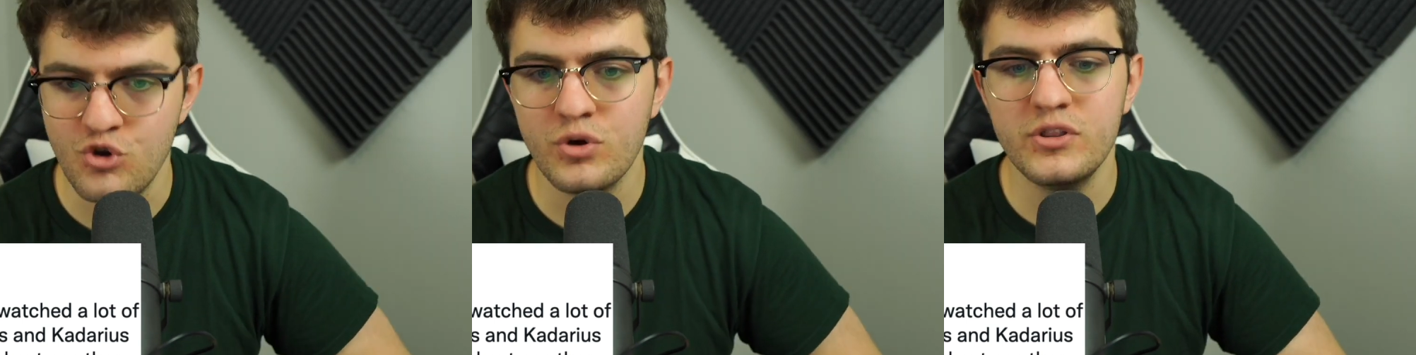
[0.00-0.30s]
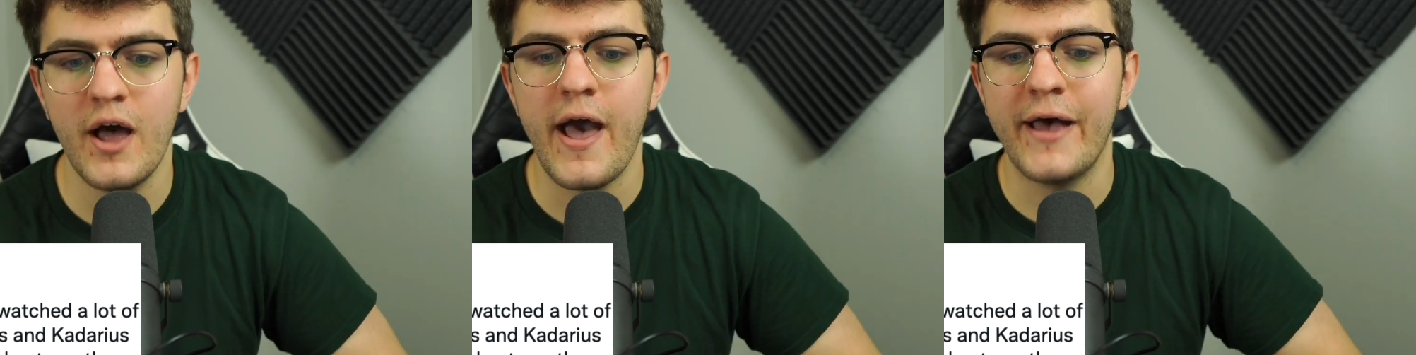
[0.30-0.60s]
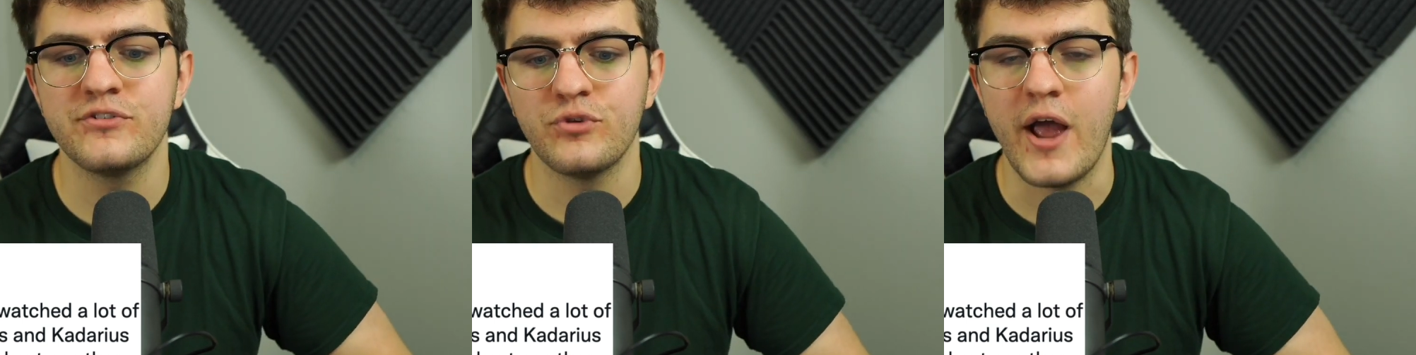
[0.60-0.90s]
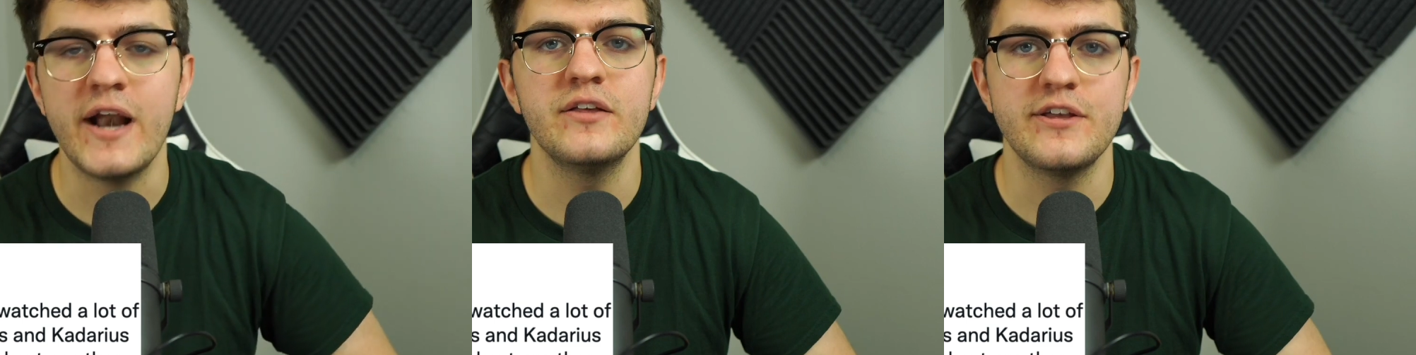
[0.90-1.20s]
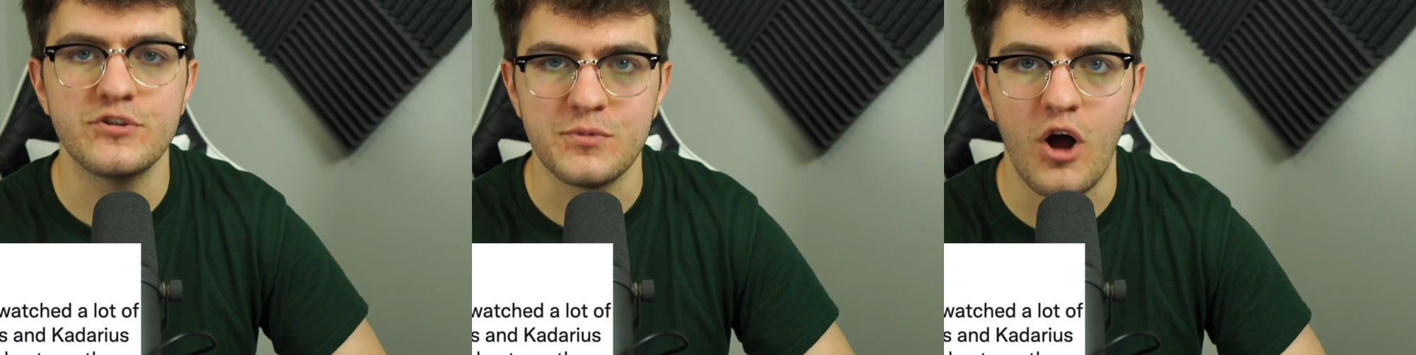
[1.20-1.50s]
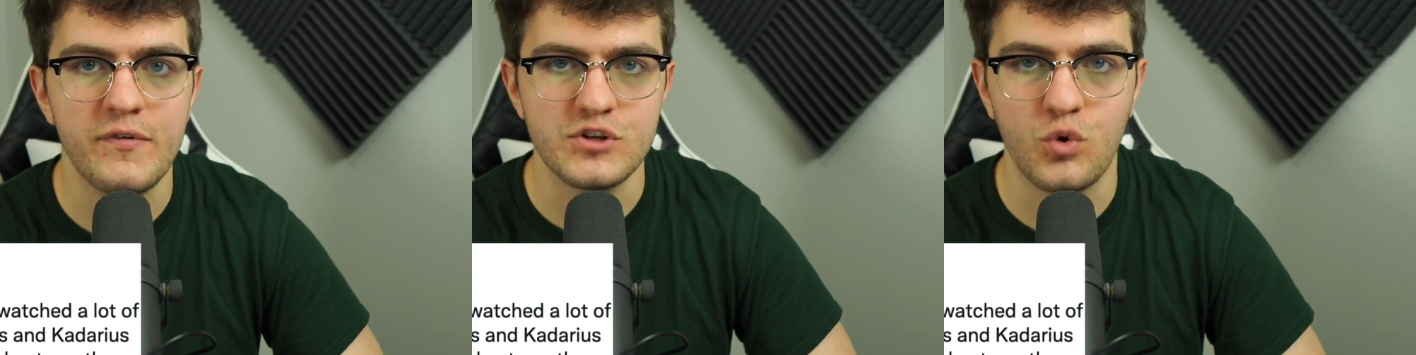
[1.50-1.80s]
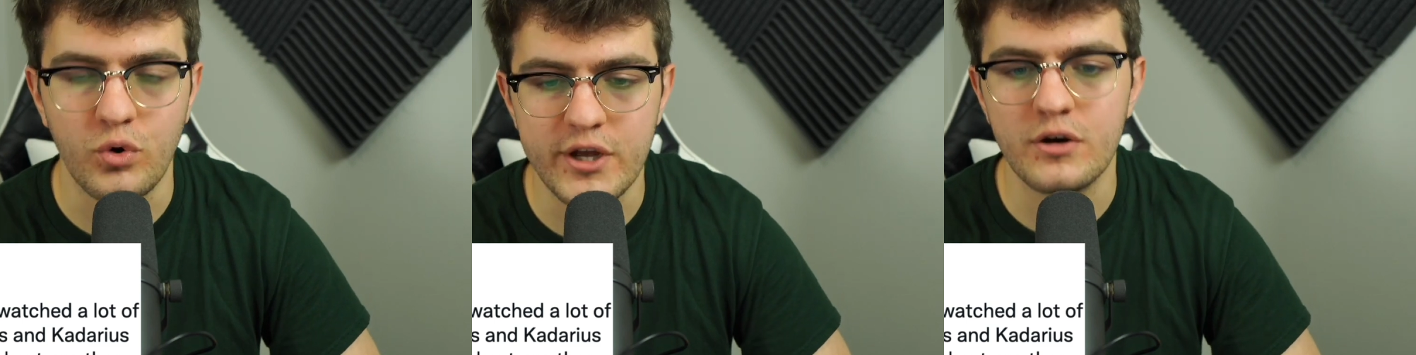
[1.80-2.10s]
You could not ask for anything else from an offensive
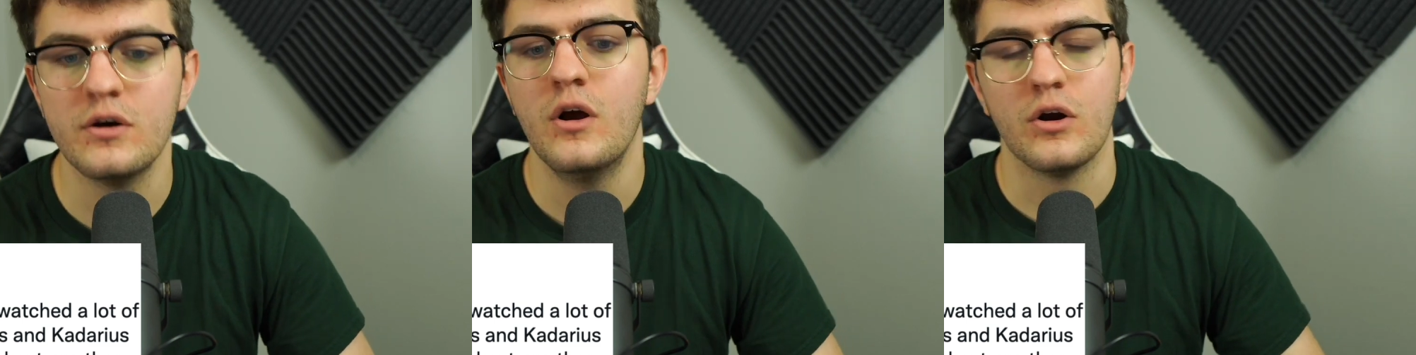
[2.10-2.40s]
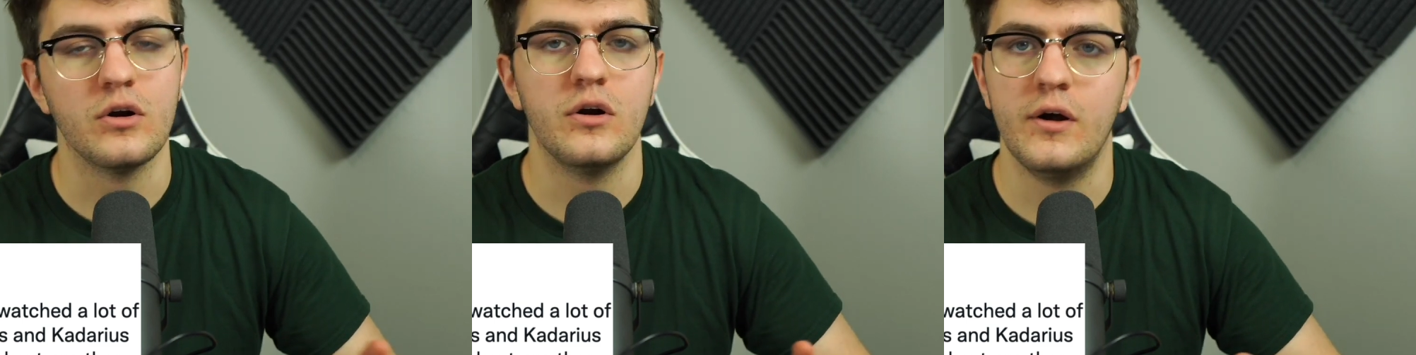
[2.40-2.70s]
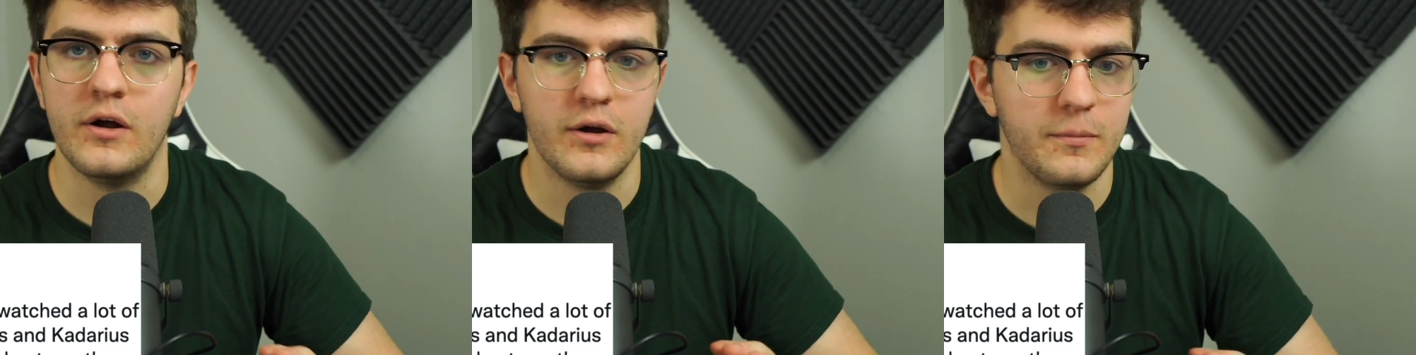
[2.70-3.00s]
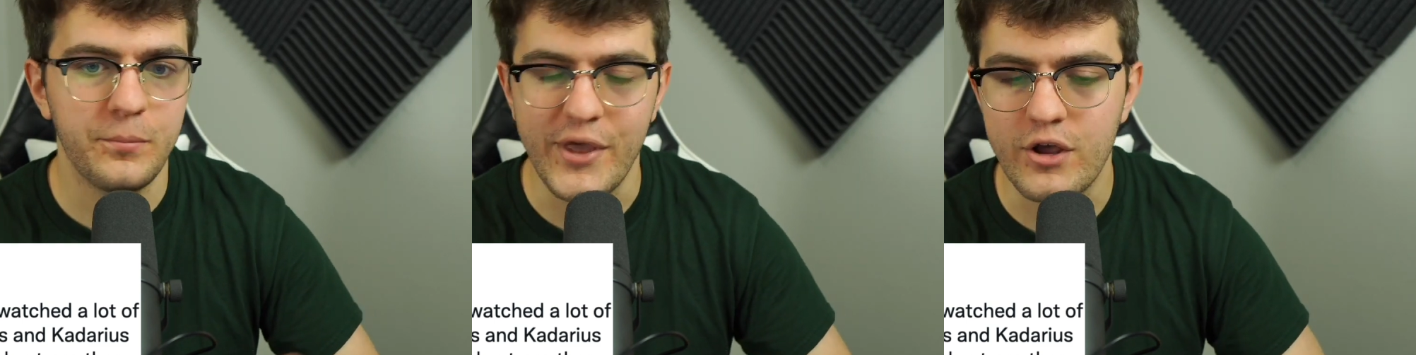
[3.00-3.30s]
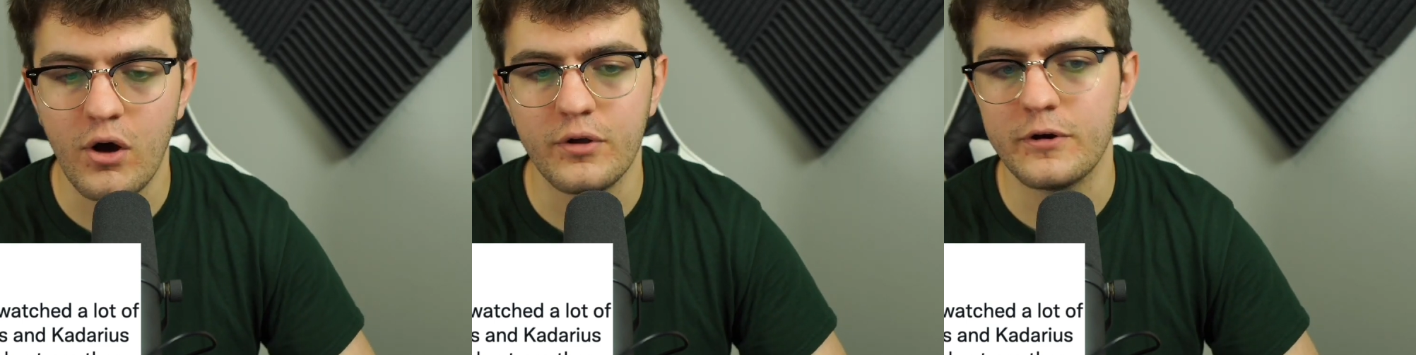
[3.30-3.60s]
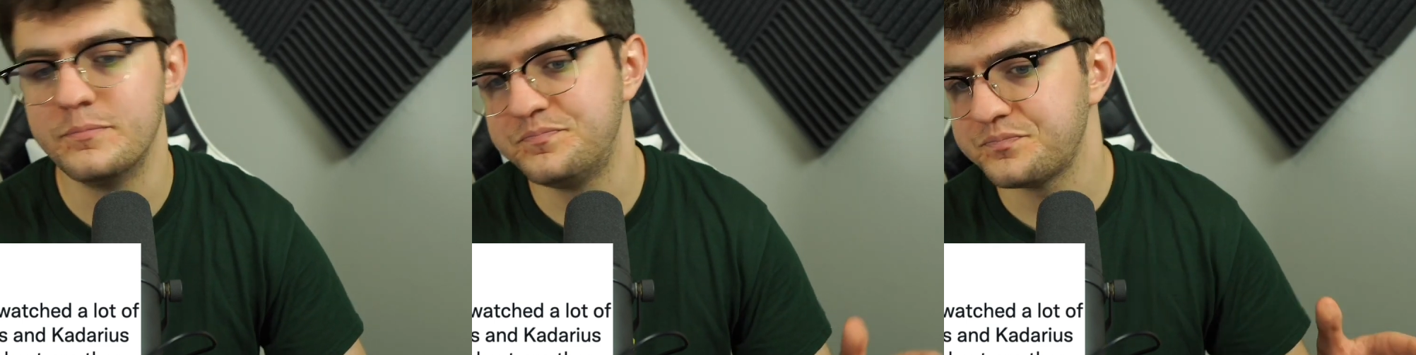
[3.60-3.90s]
coordinator or a play caller.